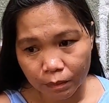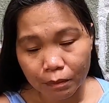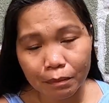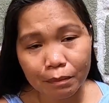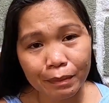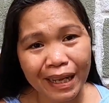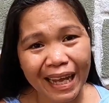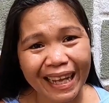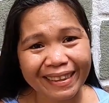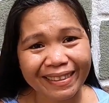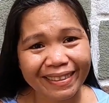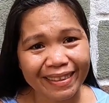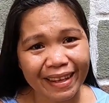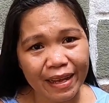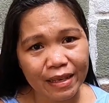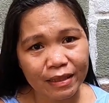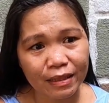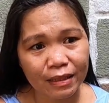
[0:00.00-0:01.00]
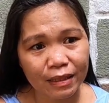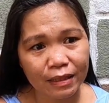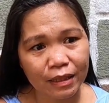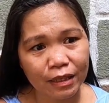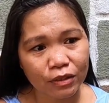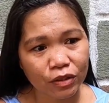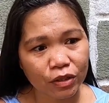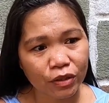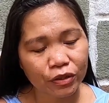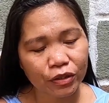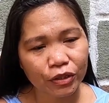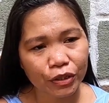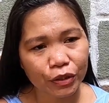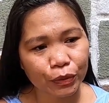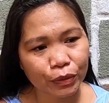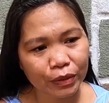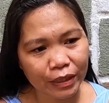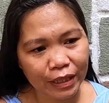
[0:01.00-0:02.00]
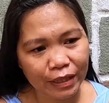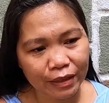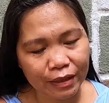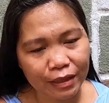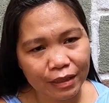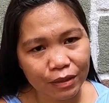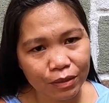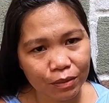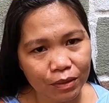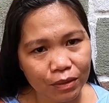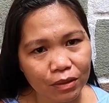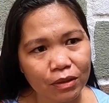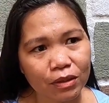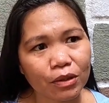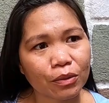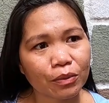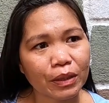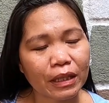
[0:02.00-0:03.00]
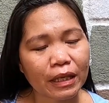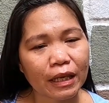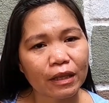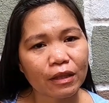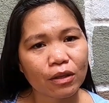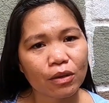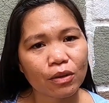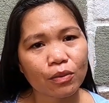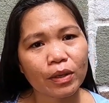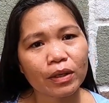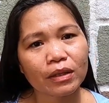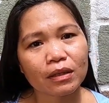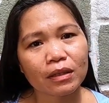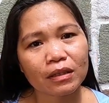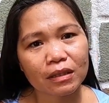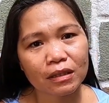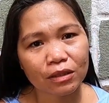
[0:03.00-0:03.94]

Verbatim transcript: blood test, and I told her don't eat this one, so we can know what's